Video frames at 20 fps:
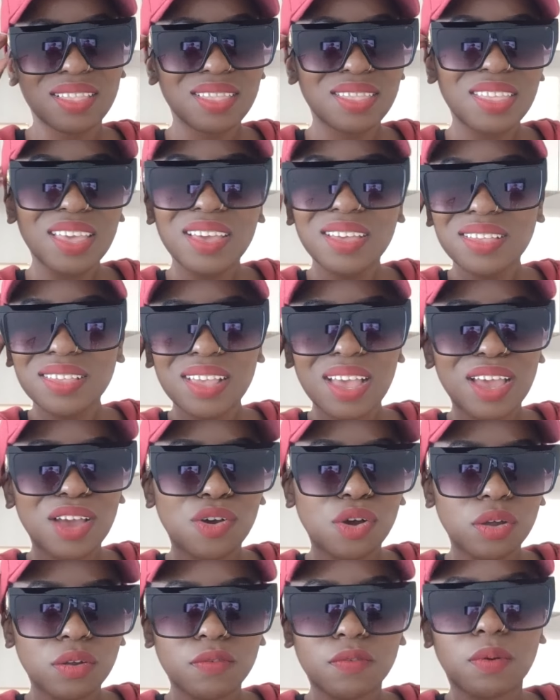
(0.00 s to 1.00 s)
things I
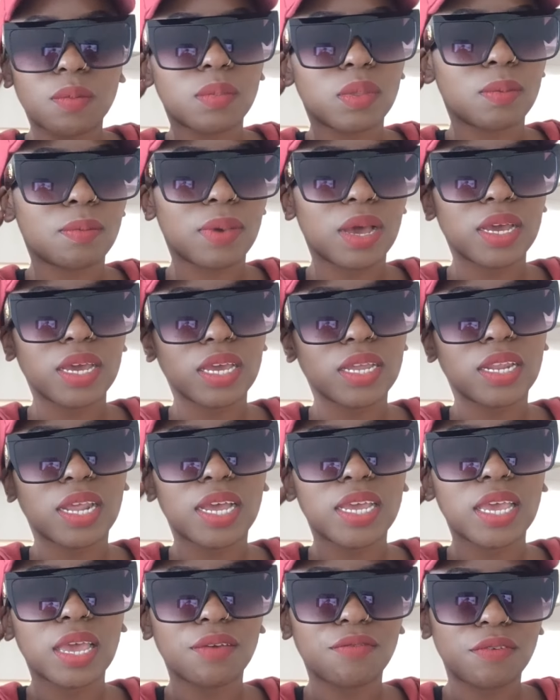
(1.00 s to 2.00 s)
got from the market.
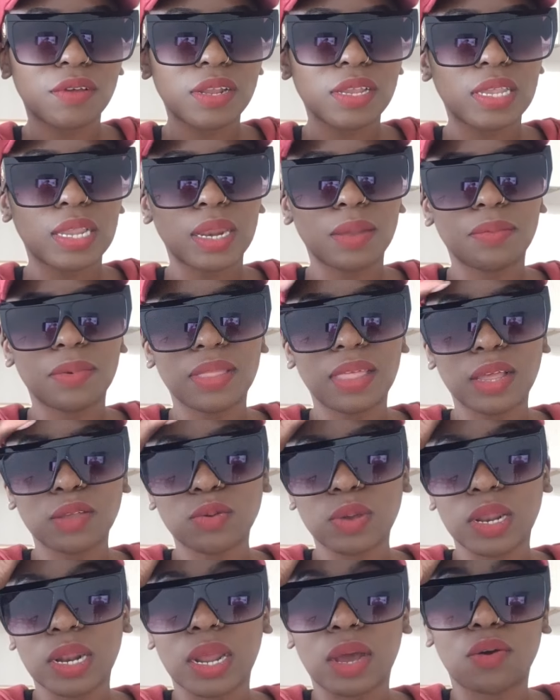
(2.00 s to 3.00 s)
Okay, I feel sleepy, that's why
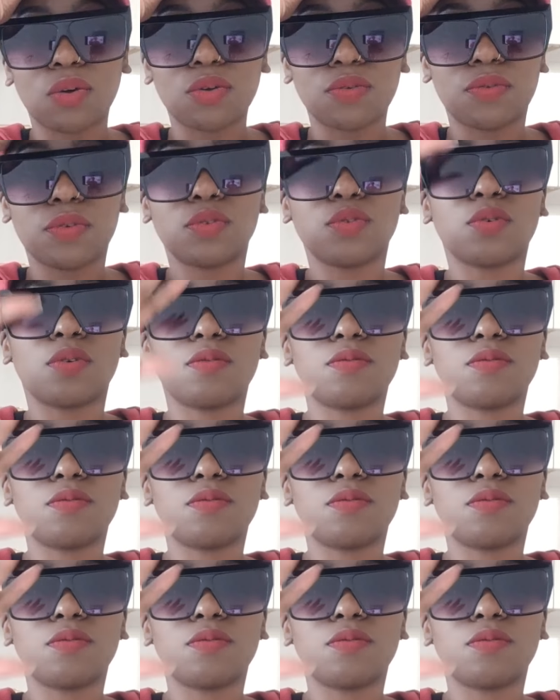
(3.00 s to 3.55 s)
I'm not confused.